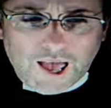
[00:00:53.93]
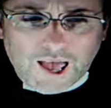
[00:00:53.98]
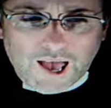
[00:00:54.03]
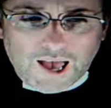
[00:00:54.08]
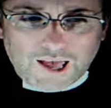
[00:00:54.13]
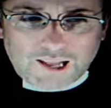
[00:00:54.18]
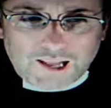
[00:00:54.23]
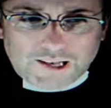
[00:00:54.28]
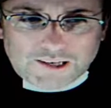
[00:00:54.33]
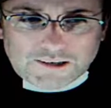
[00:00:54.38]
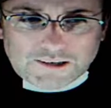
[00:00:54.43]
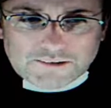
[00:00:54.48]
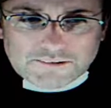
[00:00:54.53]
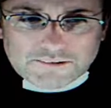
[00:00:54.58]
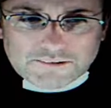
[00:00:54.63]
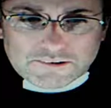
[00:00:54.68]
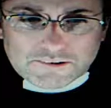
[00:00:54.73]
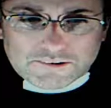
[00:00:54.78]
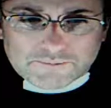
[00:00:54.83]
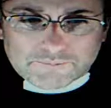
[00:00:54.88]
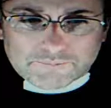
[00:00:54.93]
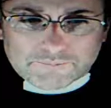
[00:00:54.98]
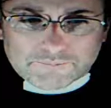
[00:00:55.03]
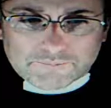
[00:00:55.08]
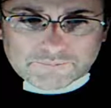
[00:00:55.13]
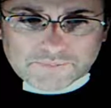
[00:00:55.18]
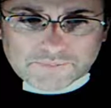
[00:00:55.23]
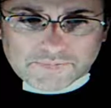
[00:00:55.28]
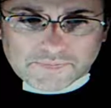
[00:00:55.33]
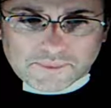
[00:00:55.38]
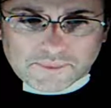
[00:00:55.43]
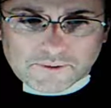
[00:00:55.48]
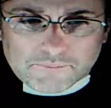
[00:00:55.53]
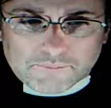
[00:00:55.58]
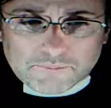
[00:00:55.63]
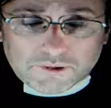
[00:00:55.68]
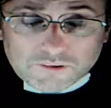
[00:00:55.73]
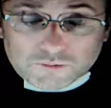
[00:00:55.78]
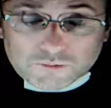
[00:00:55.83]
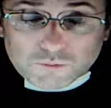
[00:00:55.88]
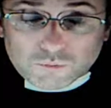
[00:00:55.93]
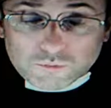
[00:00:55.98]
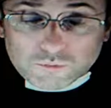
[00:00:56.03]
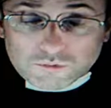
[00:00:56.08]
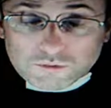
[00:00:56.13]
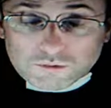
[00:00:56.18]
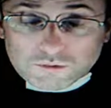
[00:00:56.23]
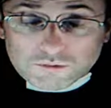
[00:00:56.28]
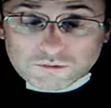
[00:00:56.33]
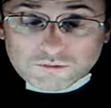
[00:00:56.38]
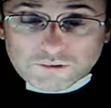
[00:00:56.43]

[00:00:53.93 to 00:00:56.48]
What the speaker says: and but it's also